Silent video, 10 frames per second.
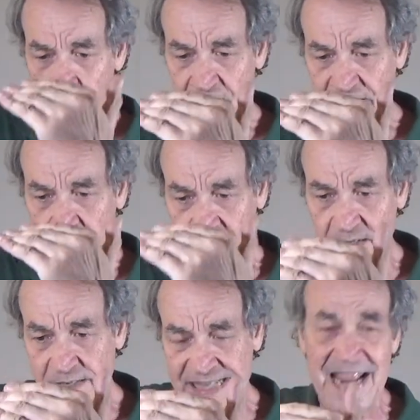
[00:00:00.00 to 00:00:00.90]
is
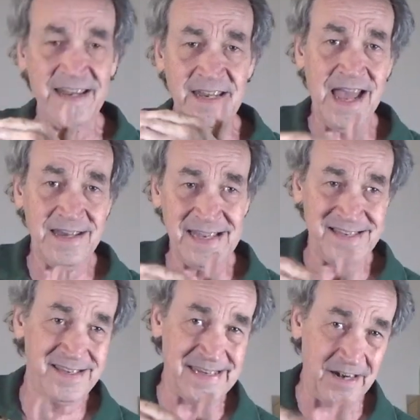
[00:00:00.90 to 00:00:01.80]
because they did not
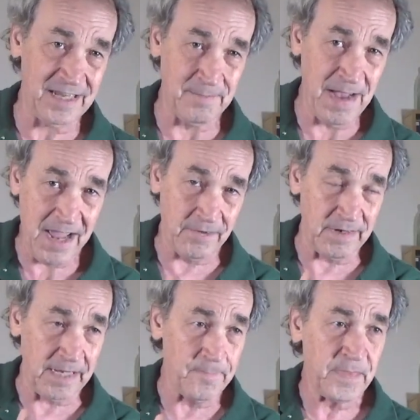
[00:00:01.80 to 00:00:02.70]
necessarily
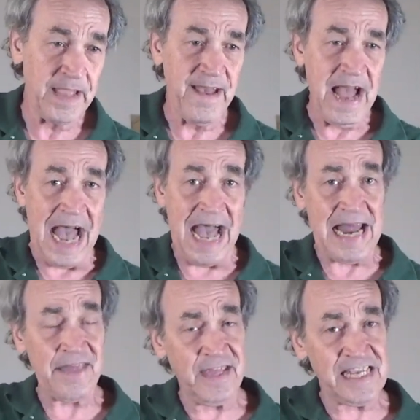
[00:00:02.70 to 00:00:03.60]
migrate. And
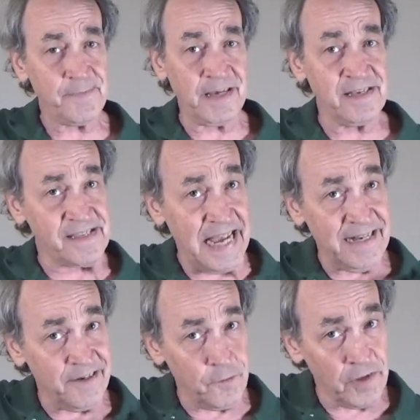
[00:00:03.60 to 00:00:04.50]
I think it's because they
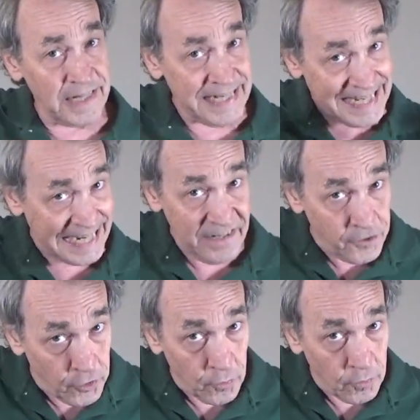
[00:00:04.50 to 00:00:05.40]
didn't really need
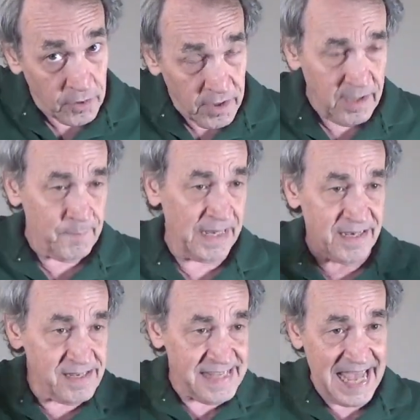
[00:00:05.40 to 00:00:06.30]
to,
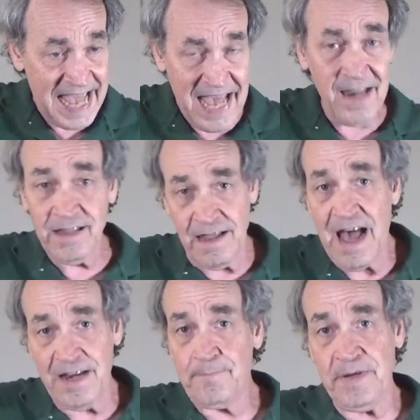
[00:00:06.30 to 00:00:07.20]
because they had a
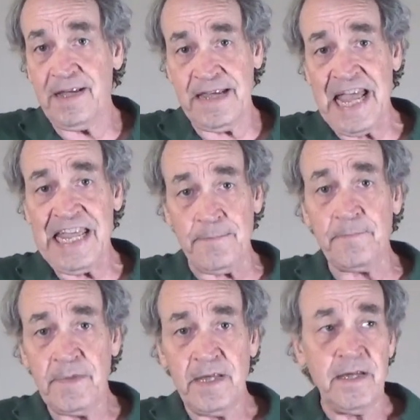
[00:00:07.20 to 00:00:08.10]
lot of big
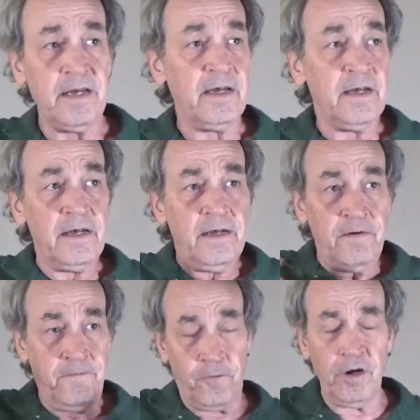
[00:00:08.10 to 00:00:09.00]
game
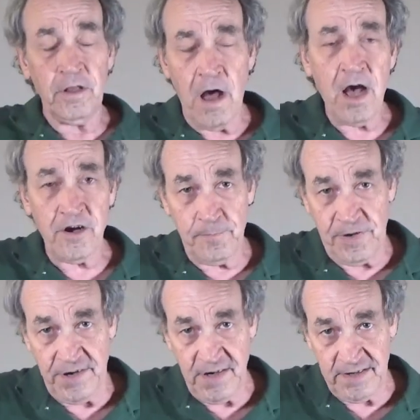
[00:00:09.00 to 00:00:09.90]
for a longer
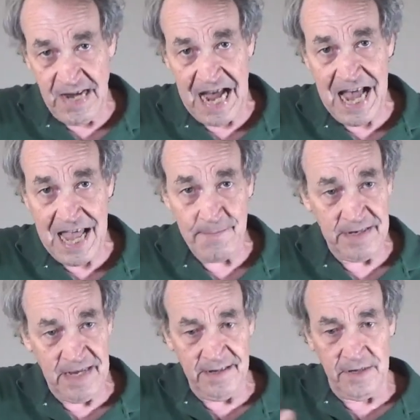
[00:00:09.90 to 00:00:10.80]
period of time
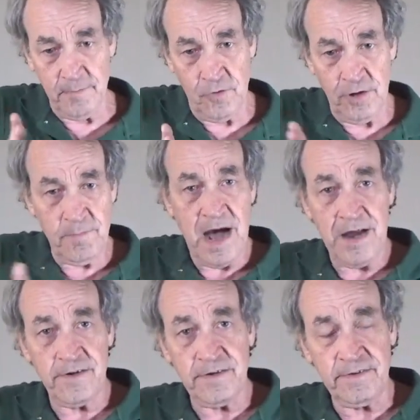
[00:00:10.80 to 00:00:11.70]
and into more
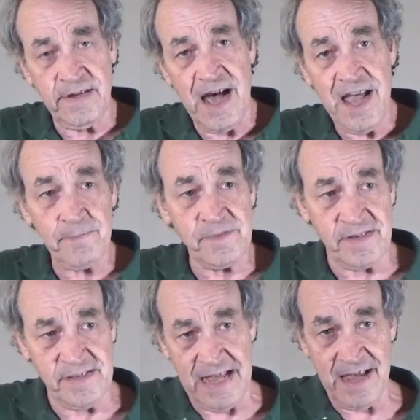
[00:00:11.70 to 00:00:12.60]
modern
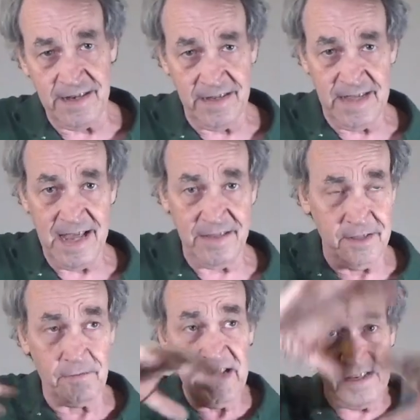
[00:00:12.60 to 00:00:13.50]
times than
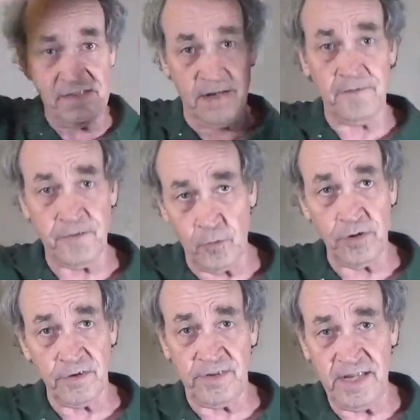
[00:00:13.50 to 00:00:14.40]
the rest of the
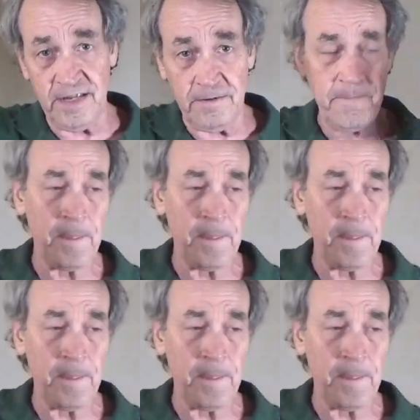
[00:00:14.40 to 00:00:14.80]
world did.